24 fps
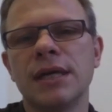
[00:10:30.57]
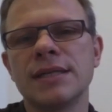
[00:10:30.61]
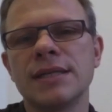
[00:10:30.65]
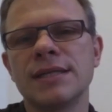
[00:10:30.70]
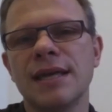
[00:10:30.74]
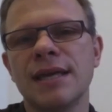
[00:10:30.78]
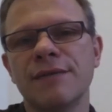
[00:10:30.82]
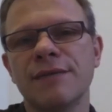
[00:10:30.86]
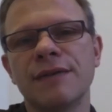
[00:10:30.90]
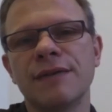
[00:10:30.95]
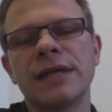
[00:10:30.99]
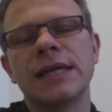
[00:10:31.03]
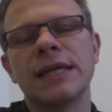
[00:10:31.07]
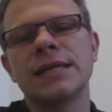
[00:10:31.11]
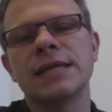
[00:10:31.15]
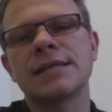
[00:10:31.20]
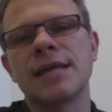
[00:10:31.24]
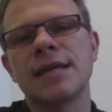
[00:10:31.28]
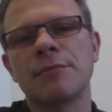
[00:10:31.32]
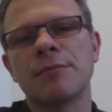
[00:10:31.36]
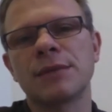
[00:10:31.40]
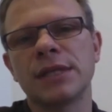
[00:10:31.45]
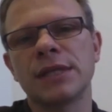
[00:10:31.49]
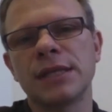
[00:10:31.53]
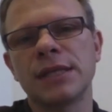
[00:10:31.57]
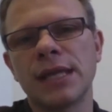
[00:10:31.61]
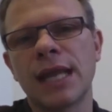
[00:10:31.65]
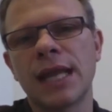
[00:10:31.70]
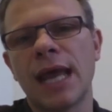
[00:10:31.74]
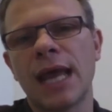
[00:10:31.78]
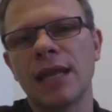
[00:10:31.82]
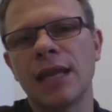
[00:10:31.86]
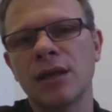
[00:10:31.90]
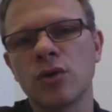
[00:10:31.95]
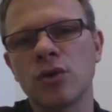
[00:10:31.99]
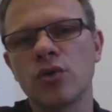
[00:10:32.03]
is definitely something
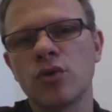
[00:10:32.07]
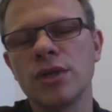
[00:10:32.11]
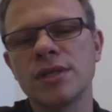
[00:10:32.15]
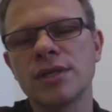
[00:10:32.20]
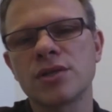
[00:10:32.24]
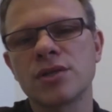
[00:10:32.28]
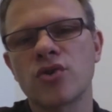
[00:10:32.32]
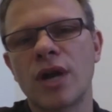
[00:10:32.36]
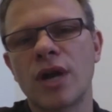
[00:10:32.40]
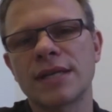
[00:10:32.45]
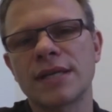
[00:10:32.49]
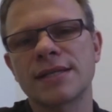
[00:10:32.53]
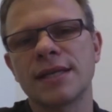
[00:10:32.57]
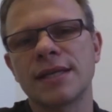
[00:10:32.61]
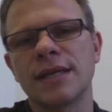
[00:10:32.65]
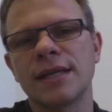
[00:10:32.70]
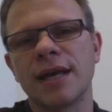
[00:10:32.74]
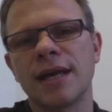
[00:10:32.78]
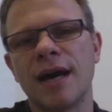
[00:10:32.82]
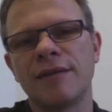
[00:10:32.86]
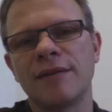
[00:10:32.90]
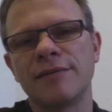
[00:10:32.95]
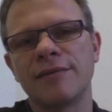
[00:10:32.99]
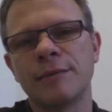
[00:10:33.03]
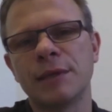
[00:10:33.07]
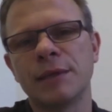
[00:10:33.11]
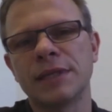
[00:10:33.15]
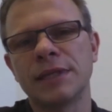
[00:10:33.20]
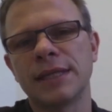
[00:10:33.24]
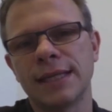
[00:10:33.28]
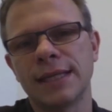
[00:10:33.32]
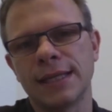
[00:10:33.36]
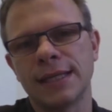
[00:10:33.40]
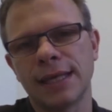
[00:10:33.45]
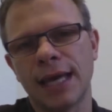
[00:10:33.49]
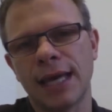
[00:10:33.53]
that can increase trust in
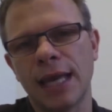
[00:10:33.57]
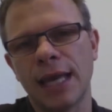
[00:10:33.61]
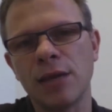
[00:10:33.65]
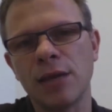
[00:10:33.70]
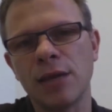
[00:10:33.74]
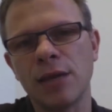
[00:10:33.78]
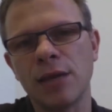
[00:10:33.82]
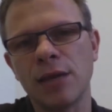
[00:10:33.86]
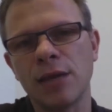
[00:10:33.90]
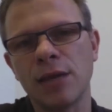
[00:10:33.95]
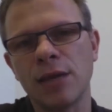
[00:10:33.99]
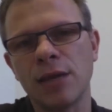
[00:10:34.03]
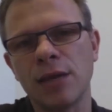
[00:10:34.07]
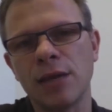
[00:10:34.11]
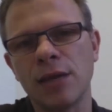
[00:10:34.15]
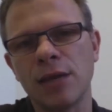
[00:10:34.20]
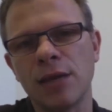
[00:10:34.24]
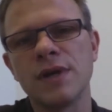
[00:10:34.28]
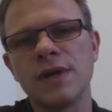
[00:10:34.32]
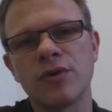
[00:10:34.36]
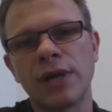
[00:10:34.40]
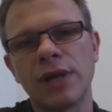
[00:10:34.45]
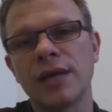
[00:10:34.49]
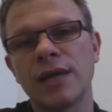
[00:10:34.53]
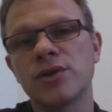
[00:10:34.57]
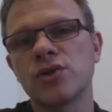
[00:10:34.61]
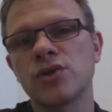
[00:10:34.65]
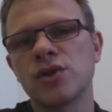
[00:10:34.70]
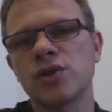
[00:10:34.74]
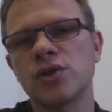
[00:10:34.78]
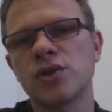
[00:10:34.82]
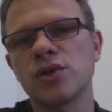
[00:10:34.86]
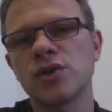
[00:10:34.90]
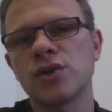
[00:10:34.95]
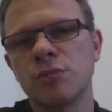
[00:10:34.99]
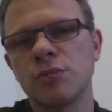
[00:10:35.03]
government and can improve the
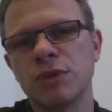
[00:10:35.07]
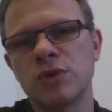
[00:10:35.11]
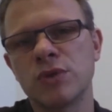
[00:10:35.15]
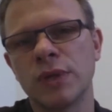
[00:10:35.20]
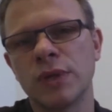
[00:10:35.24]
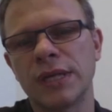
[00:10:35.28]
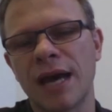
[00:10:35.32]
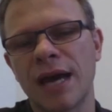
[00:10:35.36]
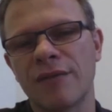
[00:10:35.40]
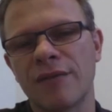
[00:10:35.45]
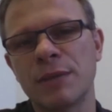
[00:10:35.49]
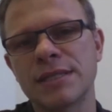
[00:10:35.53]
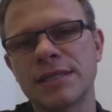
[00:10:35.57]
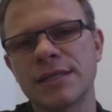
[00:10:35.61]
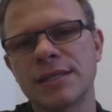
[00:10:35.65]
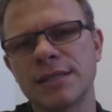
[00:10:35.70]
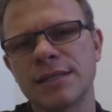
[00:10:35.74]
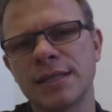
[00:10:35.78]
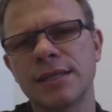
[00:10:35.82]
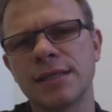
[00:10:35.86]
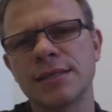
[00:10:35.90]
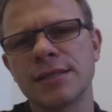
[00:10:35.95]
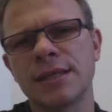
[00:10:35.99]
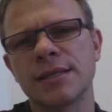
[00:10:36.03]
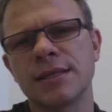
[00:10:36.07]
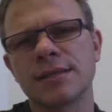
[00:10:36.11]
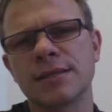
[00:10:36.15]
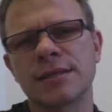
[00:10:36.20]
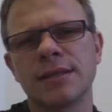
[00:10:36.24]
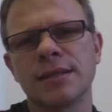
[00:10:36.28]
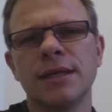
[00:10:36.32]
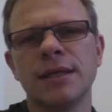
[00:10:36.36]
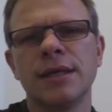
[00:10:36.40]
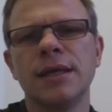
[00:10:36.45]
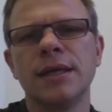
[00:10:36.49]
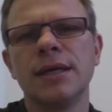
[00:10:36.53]
relationship between governments and
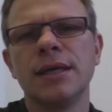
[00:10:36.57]
citizens.